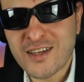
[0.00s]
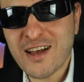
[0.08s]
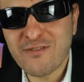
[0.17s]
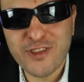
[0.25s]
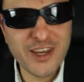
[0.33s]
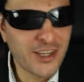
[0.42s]

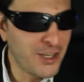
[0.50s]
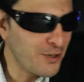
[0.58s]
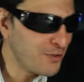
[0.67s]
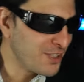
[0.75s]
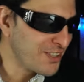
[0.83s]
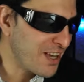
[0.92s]
something you
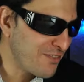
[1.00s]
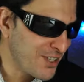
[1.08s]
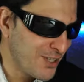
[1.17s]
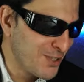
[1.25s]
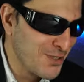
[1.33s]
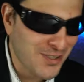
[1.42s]
will never
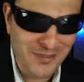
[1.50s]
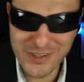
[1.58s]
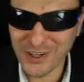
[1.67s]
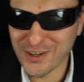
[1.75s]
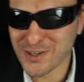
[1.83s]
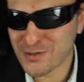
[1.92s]
use, to be
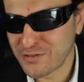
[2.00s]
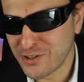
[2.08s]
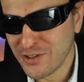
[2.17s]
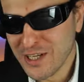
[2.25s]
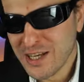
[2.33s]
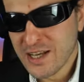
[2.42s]
honest with
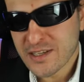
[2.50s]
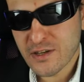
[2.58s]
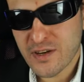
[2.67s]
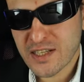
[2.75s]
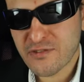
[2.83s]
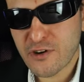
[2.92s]
you. So
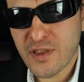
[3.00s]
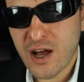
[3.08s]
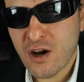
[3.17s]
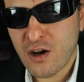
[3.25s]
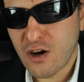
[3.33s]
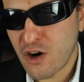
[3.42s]
let's throw
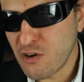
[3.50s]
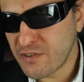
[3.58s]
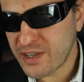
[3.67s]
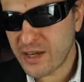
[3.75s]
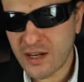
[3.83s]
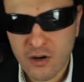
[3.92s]
that over
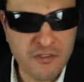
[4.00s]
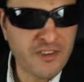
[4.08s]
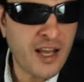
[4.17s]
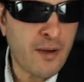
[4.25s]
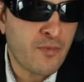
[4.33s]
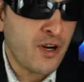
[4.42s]
there off
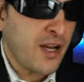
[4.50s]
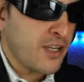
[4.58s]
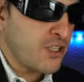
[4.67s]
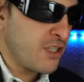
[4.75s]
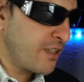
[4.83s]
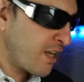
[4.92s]
camera.
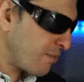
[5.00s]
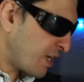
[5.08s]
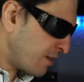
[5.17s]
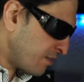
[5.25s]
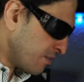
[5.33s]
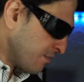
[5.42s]
Actually, that
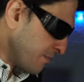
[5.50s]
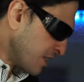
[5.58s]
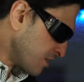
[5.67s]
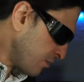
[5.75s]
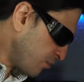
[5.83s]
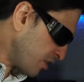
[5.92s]
might
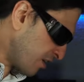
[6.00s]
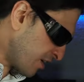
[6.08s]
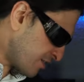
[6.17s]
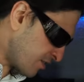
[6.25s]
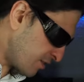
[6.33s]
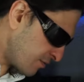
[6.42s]
mess up with the
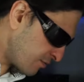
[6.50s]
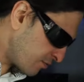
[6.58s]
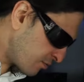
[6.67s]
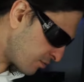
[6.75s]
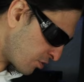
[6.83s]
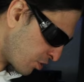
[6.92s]
lighting.
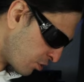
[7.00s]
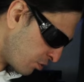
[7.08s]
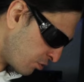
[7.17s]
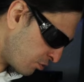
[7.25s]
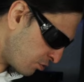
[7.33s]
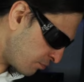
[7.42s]

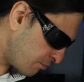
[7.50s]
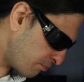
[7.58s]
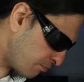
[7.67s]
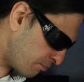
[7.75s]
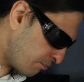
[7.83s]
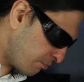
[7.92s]
Go,
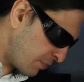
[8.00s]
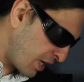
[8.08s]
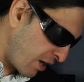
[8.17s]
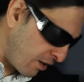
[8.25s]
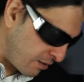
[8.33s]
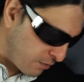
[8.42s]
mm,
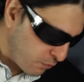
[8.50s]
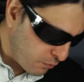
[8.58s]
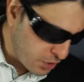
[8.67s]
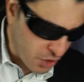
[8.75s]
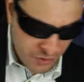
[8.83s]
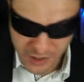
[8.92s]
yeah,
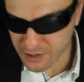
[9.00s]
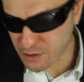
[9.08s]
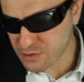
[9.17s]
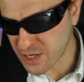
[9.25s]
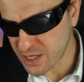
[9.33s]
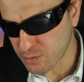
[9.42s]
we don't need
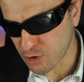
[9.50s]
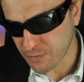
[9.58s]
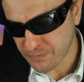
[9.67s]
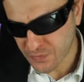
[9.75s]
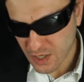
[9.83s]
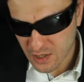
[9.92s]
those anymore.
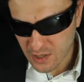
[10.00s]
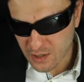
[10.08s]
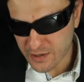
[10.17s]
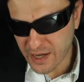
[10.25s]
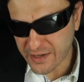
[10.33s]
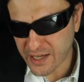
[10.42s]

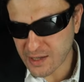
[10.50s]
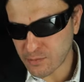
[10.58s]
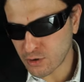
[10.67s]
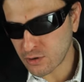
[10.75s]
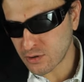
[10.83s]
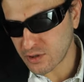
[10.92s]
That
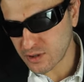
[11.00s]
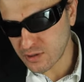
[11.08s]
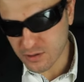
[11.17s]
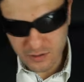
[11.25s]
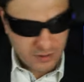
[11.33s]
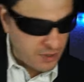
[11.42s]
cable,
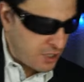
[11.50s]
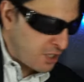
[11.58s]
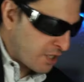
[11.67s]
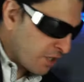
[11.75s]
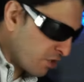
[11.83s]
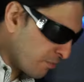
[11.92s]

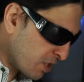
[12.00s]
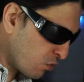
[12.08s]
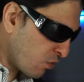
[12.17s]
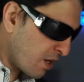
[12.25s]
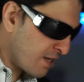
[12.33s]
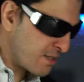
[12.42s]

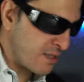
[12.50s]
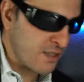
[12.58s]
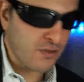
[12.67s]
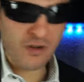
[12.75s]
ergonomic-wise, is